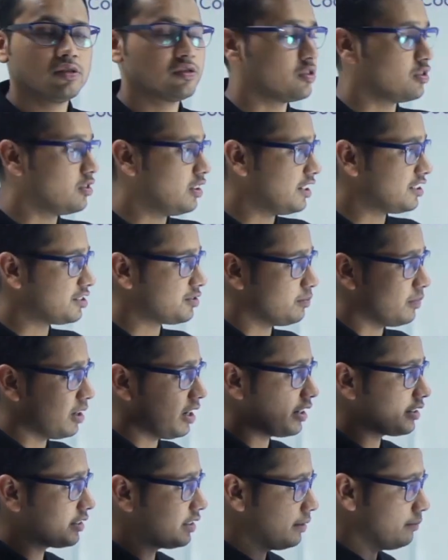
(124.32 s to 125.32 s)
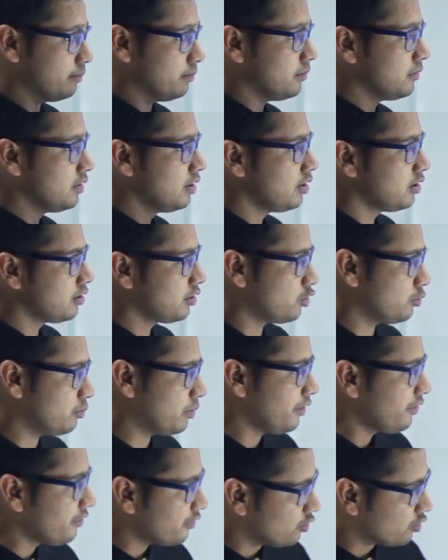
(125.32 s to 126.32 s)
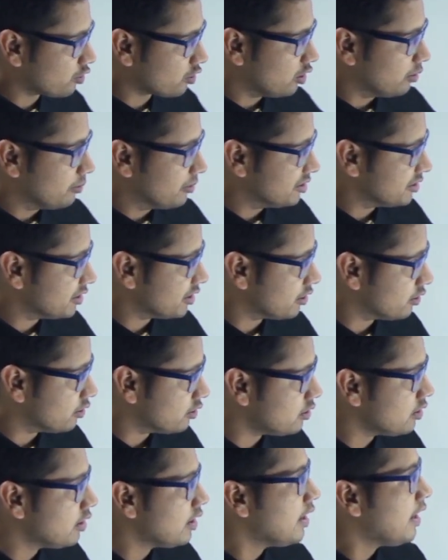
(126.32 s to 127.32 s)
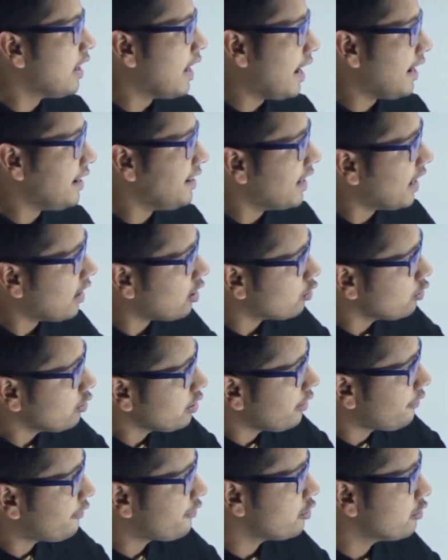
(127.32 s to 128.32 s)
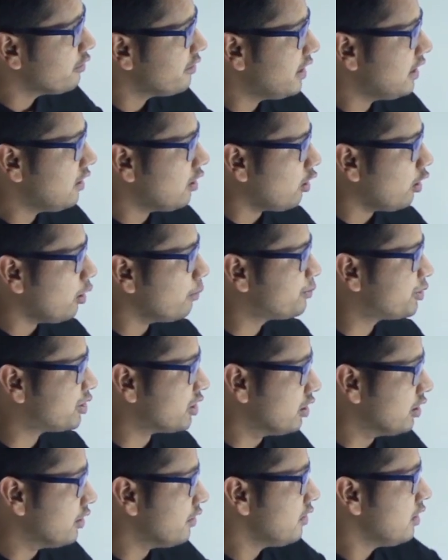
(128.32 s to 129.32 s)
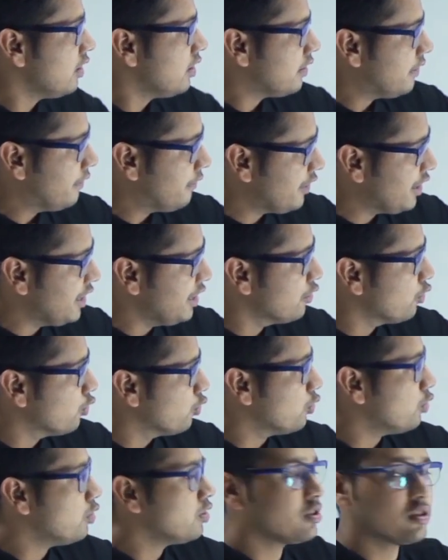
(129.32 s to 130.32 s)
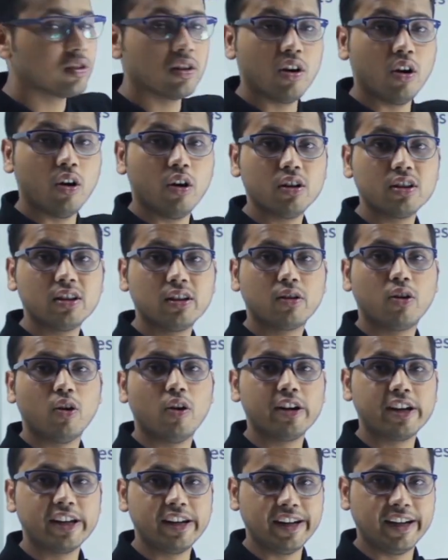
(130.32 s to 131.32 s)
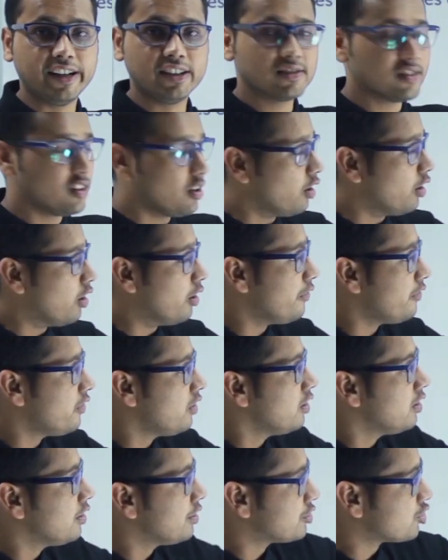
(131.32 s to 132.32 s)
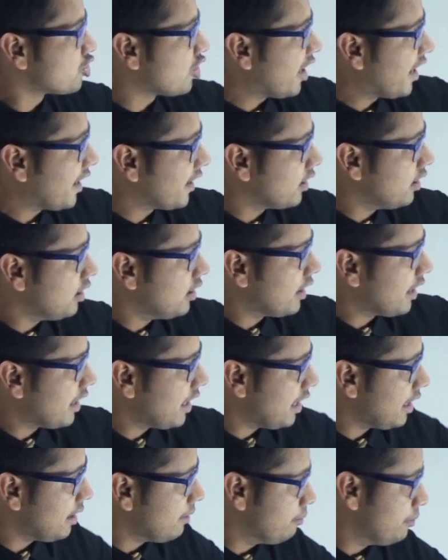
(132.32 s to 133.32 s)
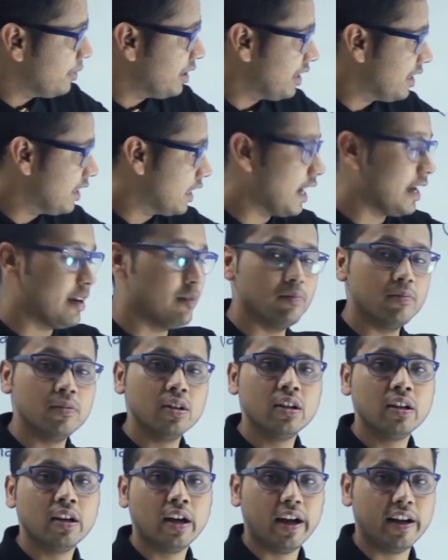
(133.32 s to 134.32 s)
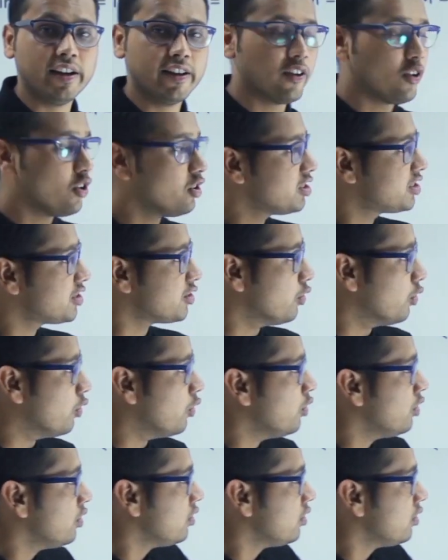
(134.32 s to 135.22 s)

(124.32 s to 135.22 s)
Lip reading: So let's mark them to be 4, 0. And now if you will observe, we know all the coordinates of triangle ABM and also